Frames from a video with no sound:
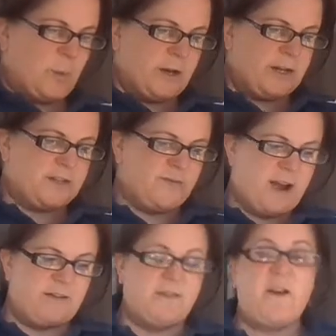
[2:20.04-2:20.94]
one is
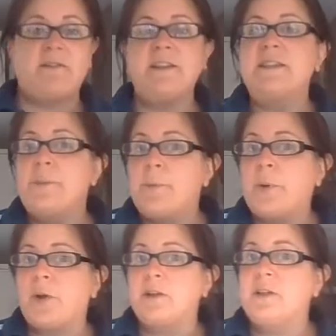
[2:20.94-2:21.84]
very, very
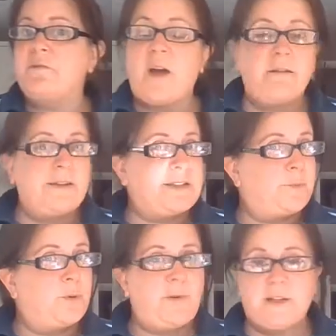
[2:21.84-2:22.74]
simple. It's a very
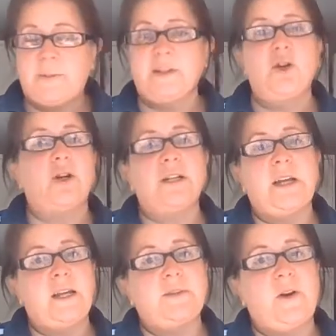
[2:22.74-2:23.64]
simple recipe. It's not going to
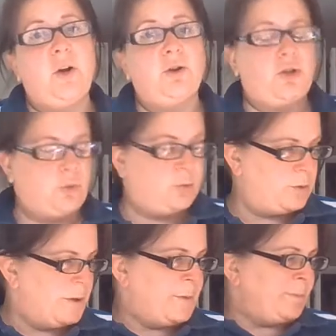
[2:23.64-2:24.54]
take us very long at all.
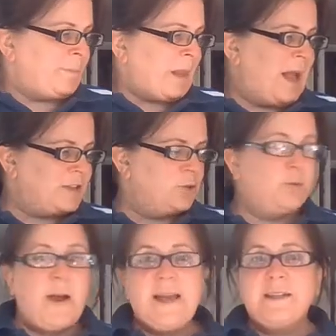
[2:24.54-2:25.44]
As
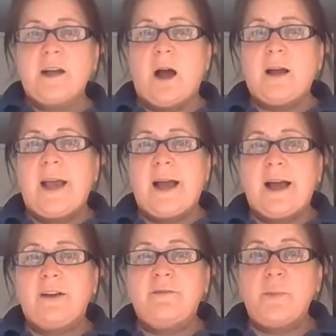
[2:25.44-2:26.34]
always, I
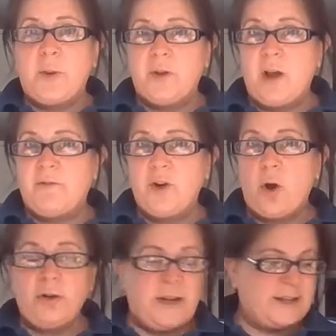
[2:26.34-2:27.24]
have put the oven
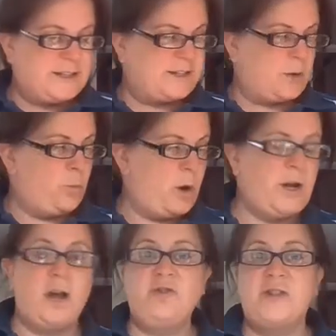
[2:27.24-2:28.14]
on. It is at
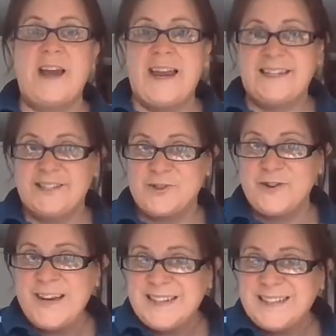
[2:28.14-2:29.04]
180
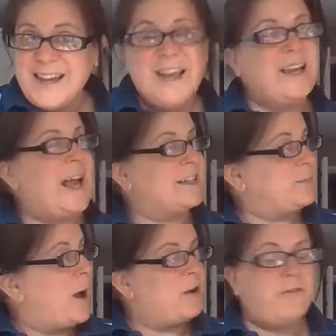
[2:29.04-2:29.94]
degrees, gas
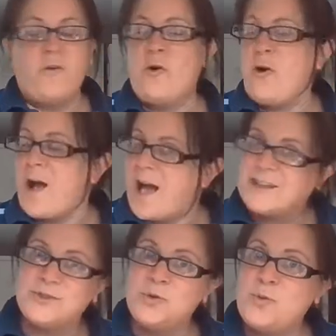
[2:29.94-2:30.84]
mark 4,
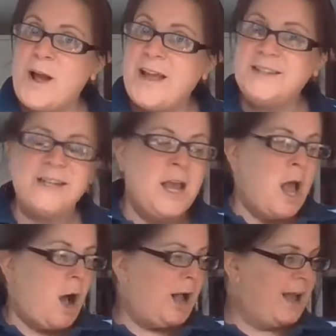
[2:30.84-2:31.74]
as always.
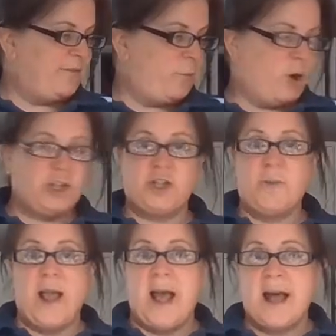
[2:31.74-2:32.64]
I have washed
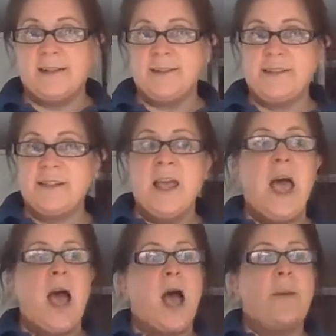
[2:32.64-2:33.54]
my hands.
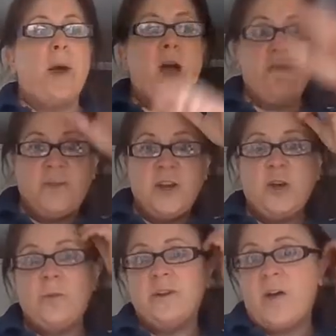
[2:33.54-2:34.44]
Um, hopefully
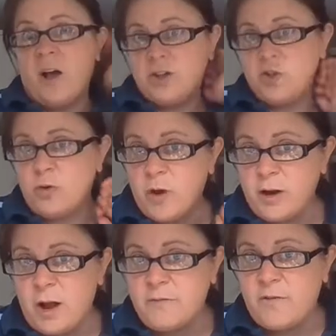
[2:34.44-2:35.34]
you will have asked your
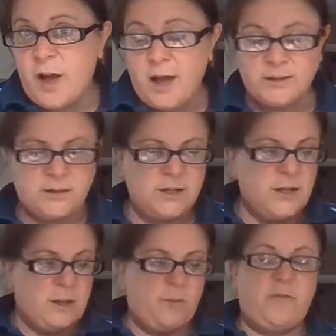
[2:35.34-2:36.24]
grown-up first
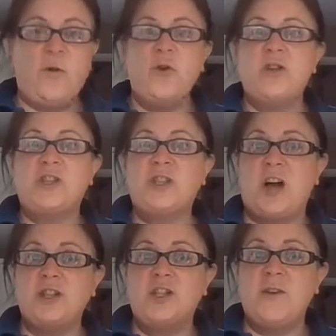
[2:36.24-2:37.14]
before you
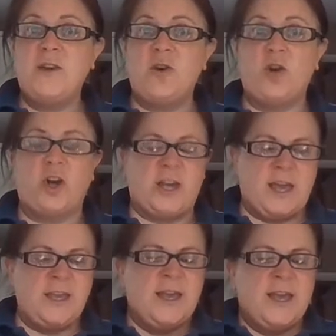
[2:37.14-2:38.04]
start doing your
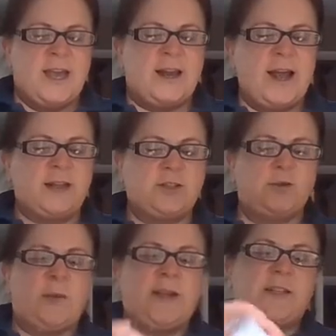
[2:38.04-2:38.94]
cooking. And as
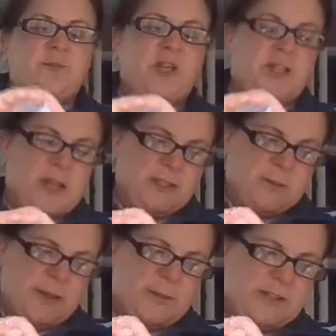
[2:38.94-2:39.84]
always, I'm just going
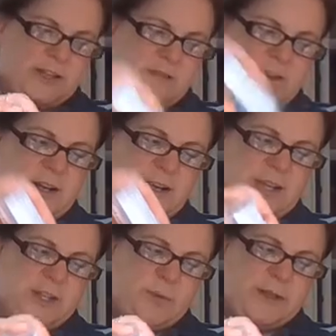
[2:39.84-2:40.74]
to make myself a
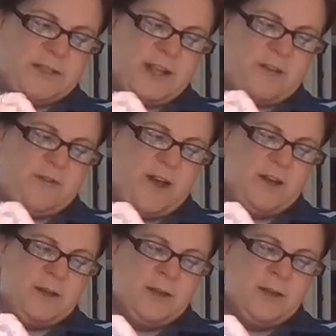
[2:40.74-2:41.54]
little bit safer